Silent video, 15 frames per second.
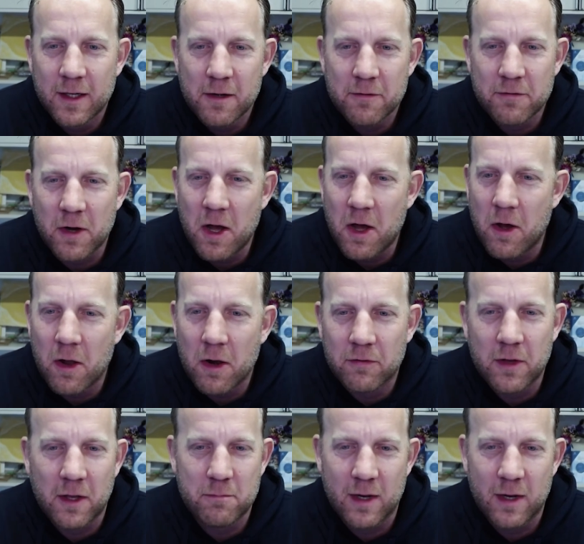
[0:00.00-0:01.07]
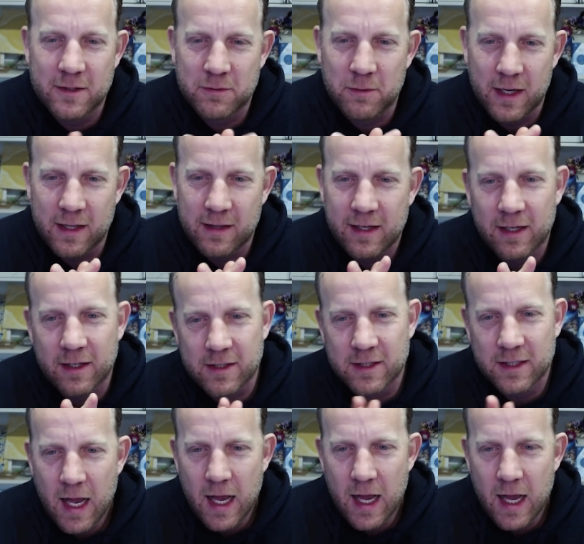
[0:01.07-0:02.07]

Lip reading: for all of that blood, sweat, and tears.